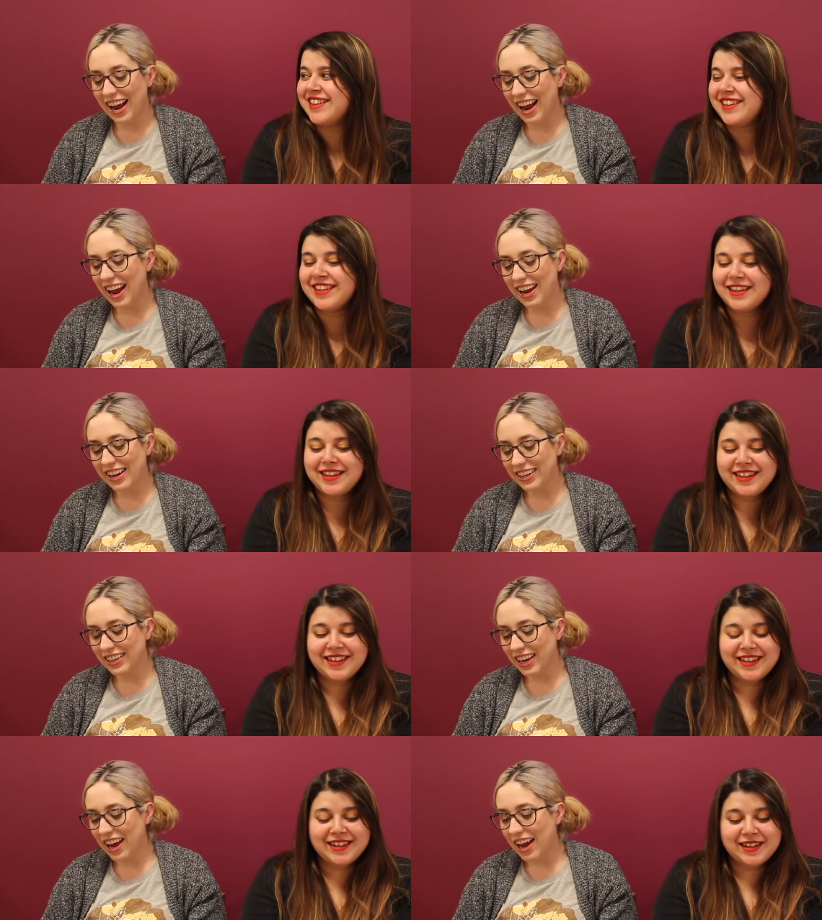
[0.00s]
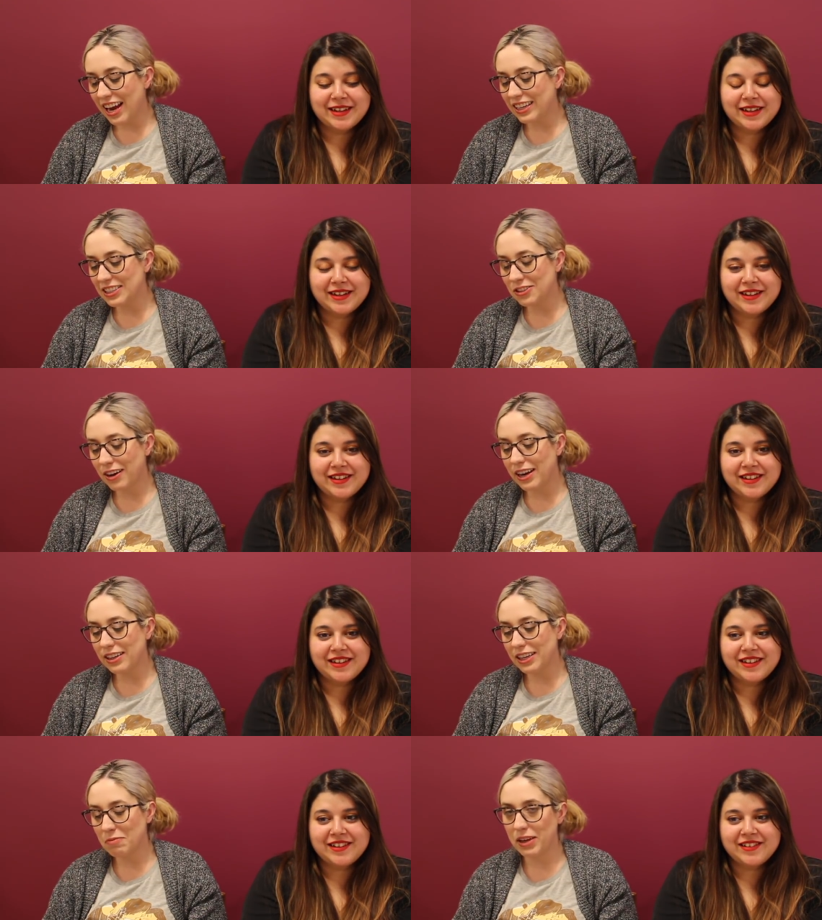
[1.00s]
Speaker 1: uh, I yeah, I like try
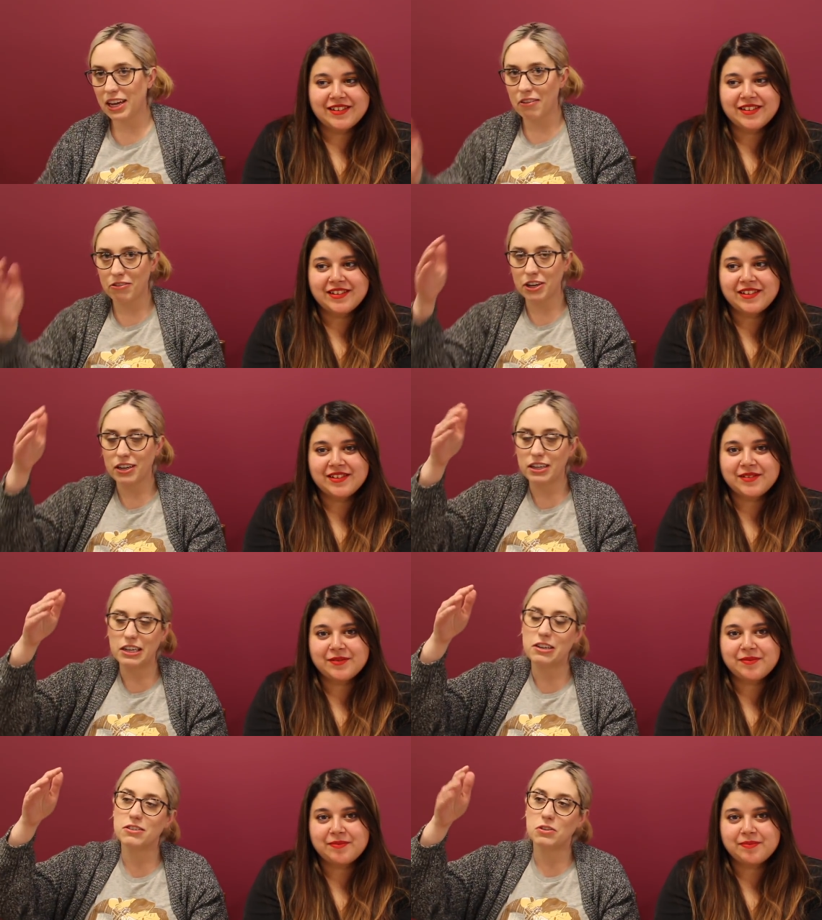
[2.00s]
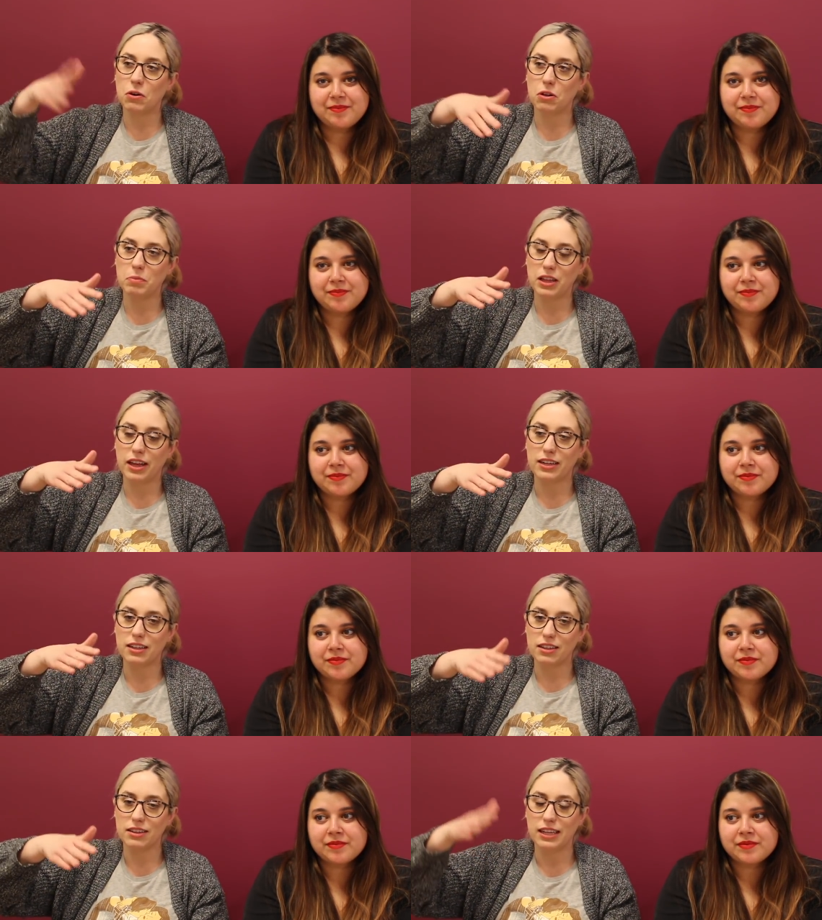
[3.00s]
to like make every year's total be like
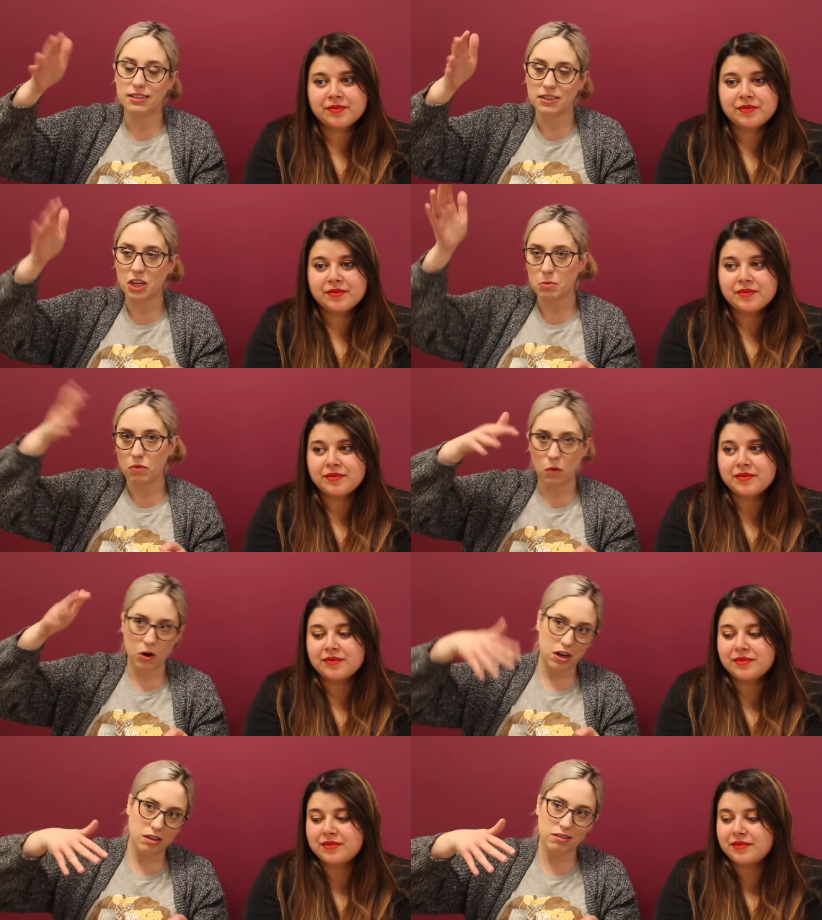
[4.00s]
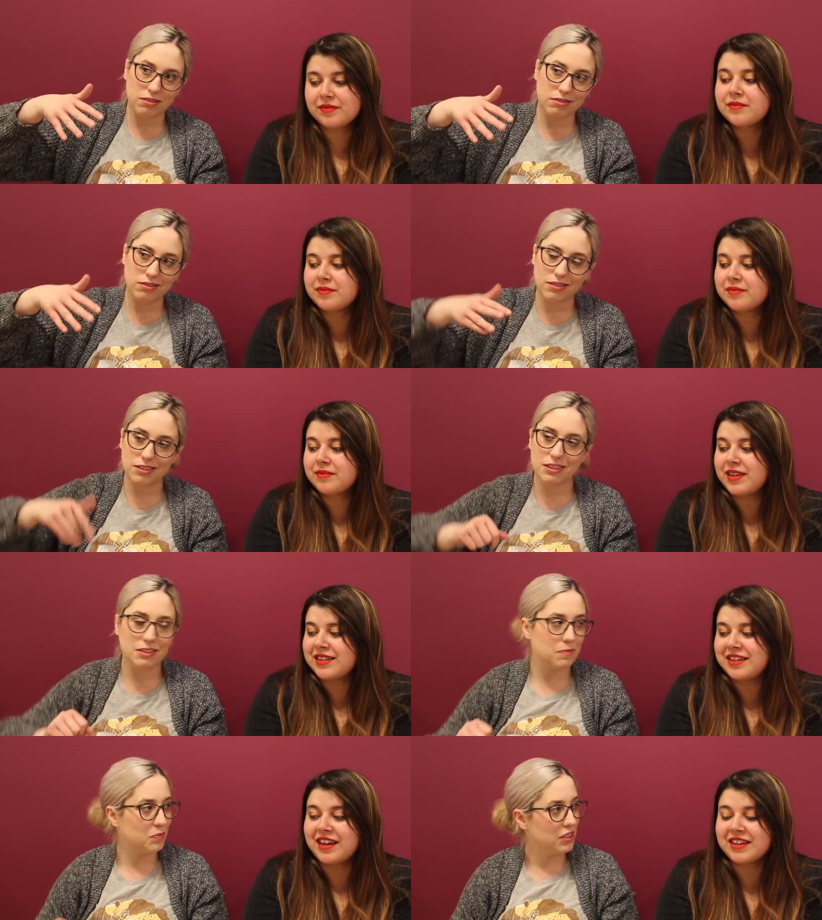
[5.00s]
less than the year before.
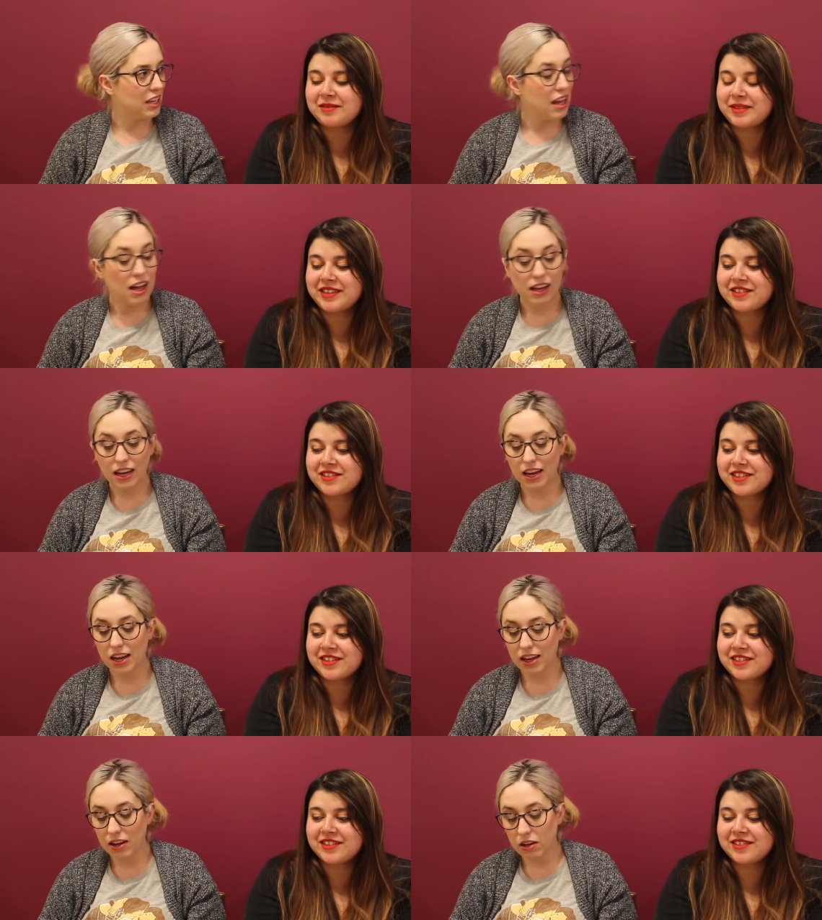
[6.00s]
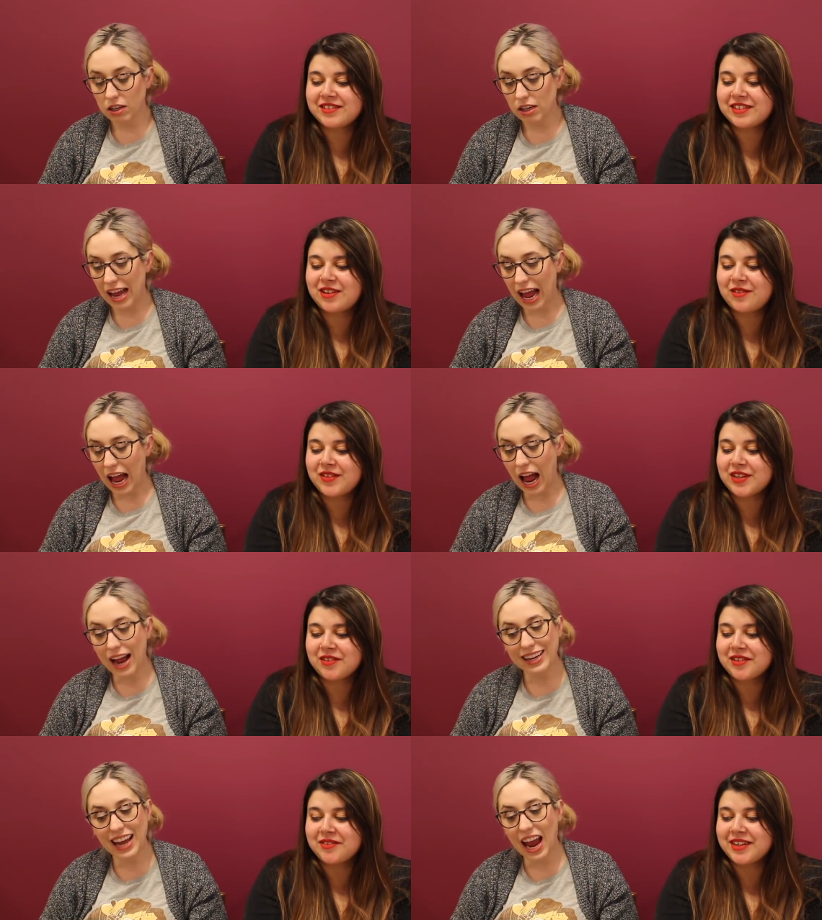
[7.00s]
Speaker 2: It's not gonna be this year though. That's all
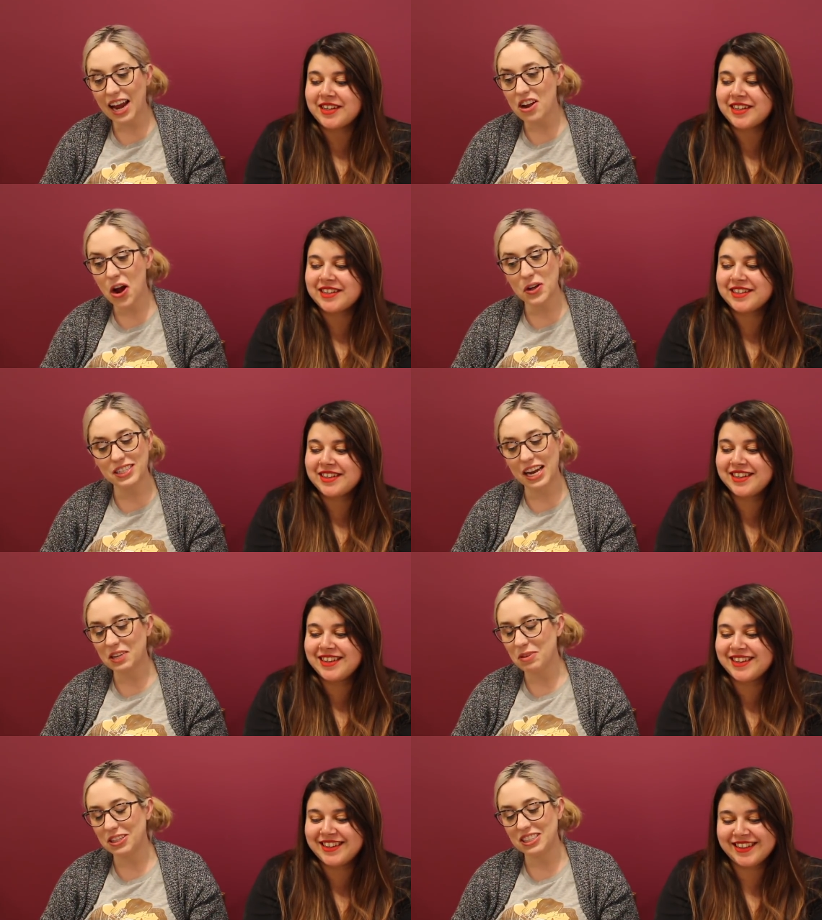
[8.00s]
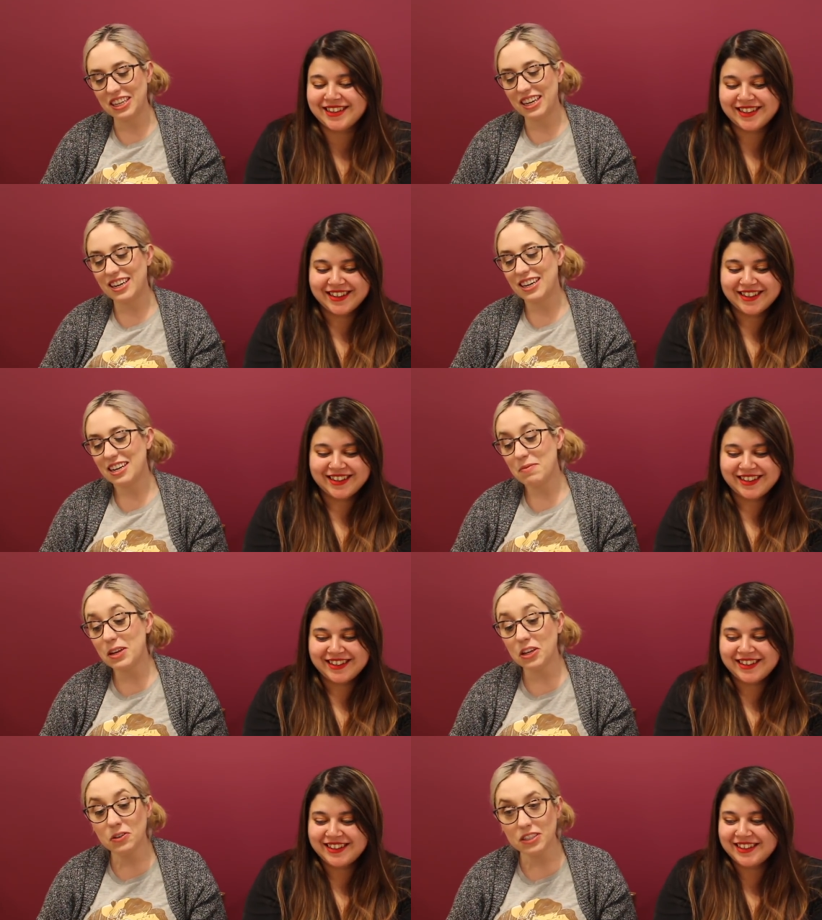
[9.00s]
fingering.
Speaker 1: Yeah, I know it's not gonna be this year,
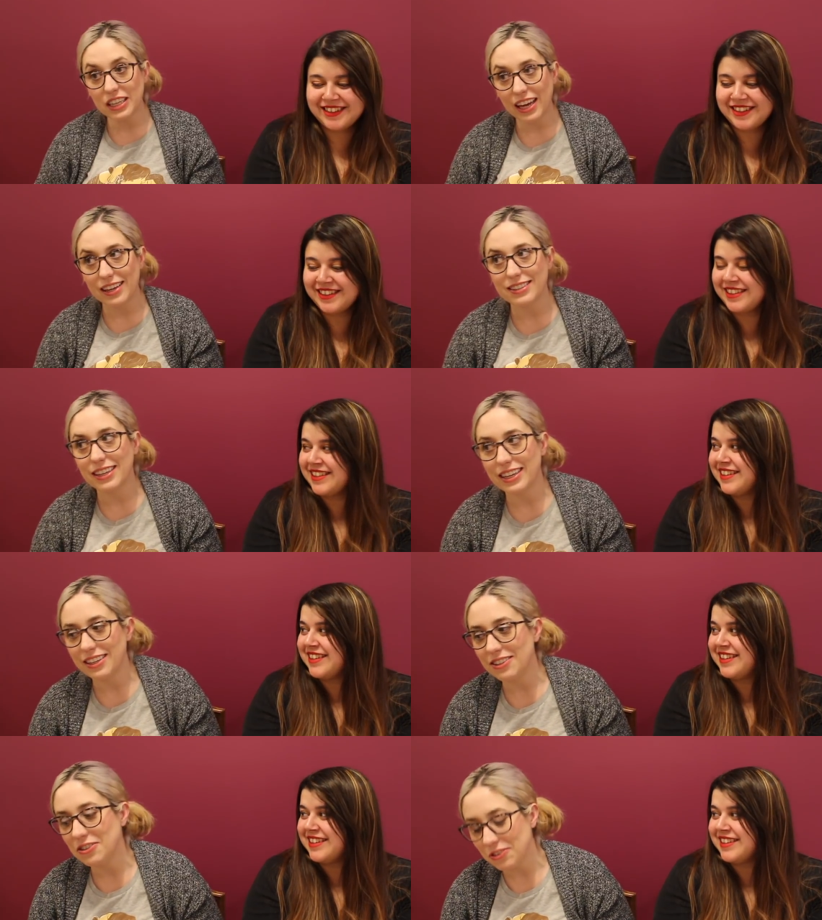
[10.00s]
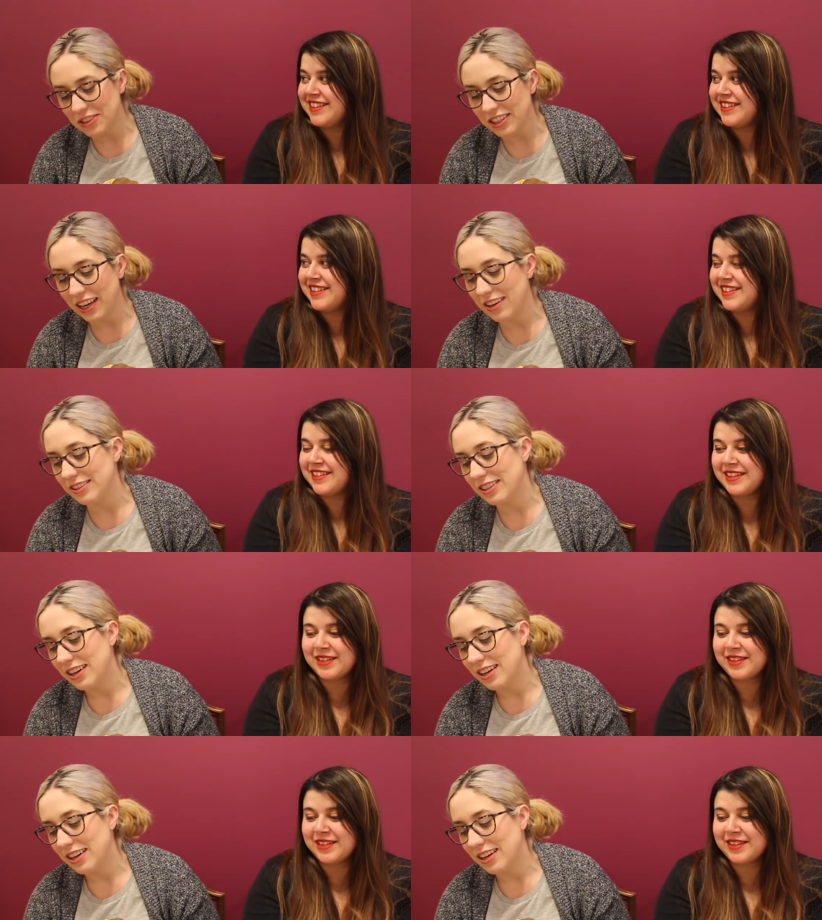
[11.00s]
but it usually is. Like it usually is.